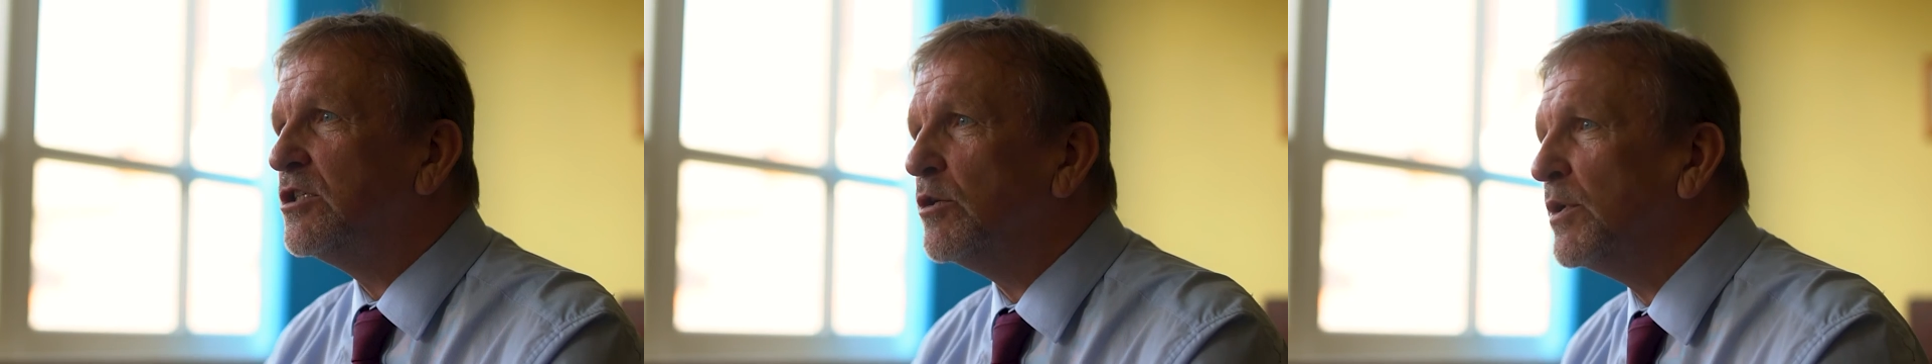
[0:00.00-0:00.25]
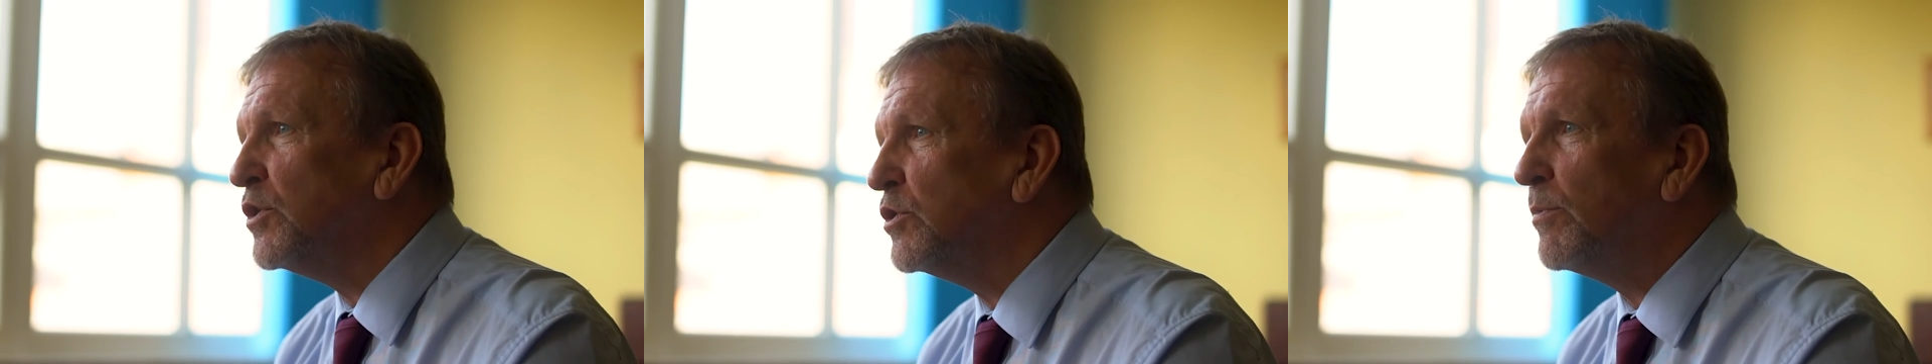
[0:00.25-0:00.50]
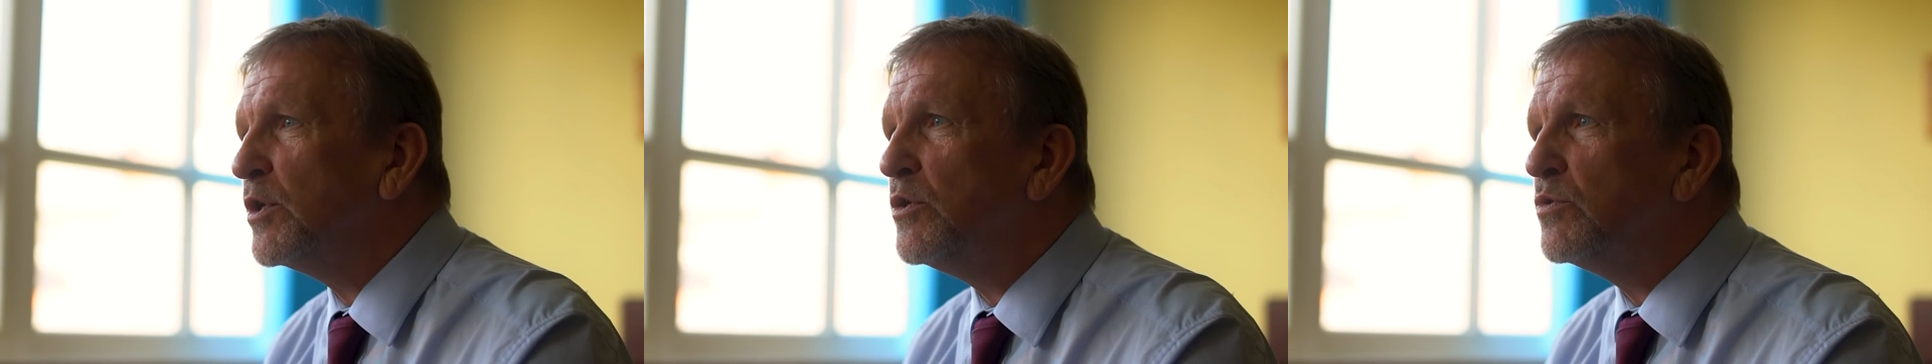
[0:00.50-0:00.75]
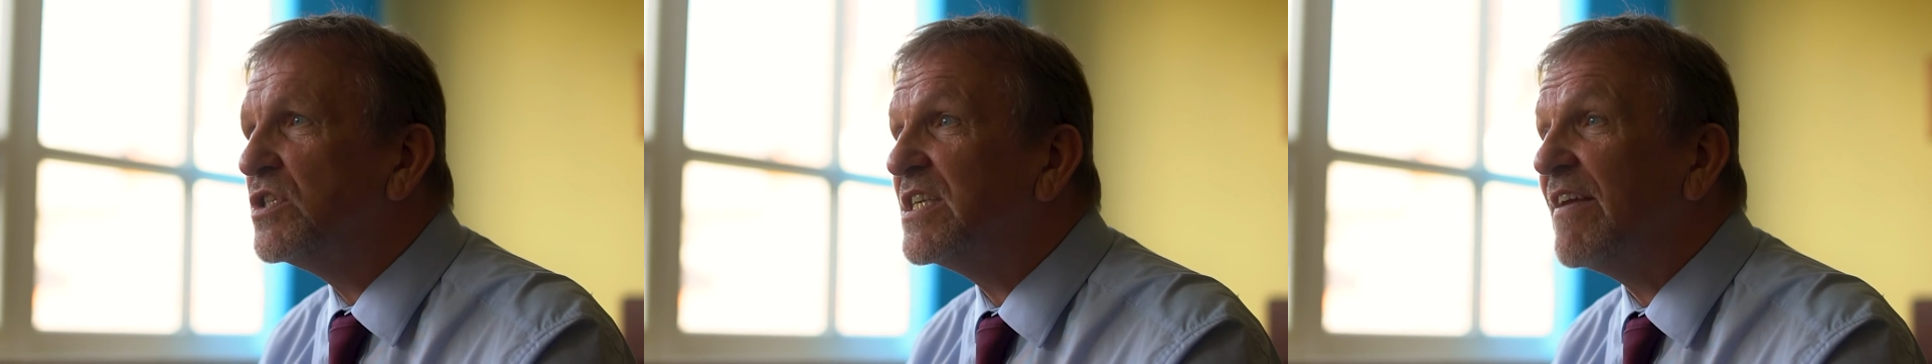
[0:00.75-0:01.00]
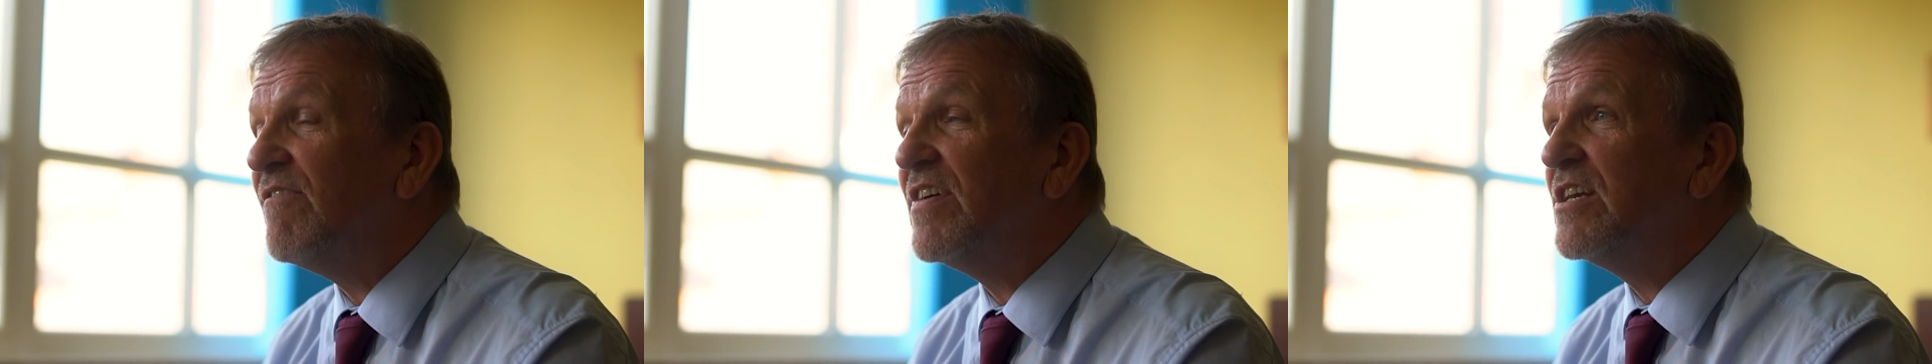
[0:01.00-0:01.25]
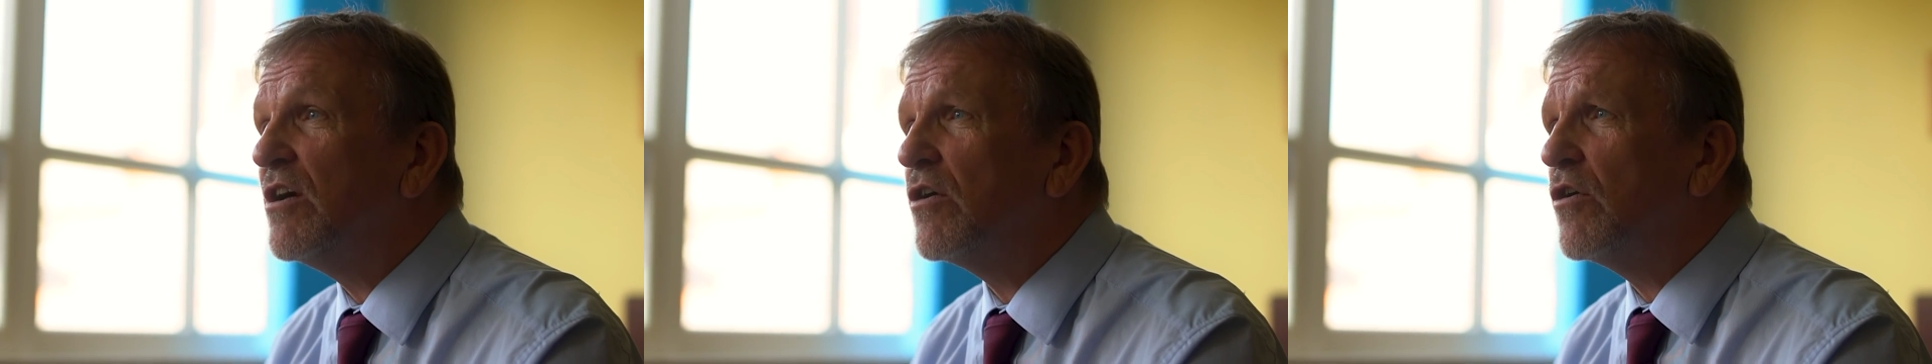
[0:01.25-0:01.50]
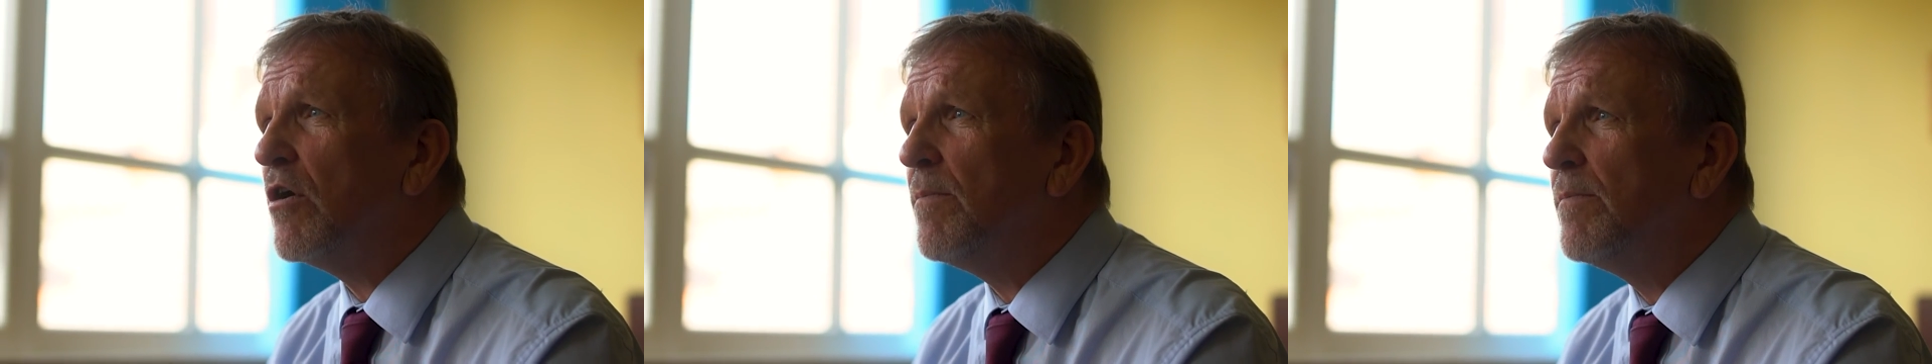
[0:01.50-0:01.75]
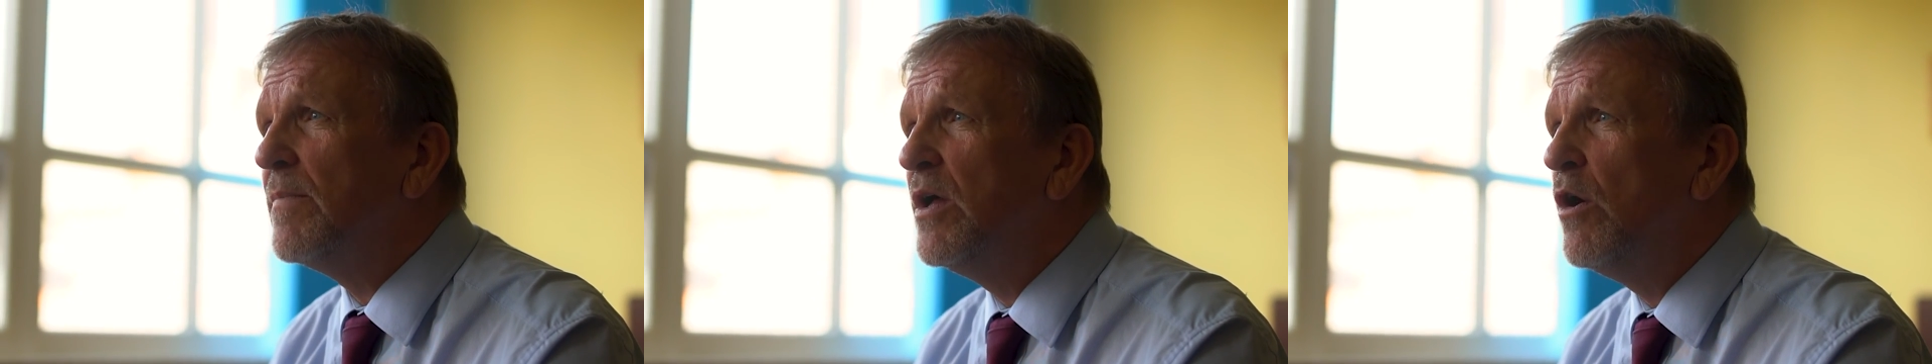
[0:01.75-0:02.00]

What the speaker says: www.stvin.com,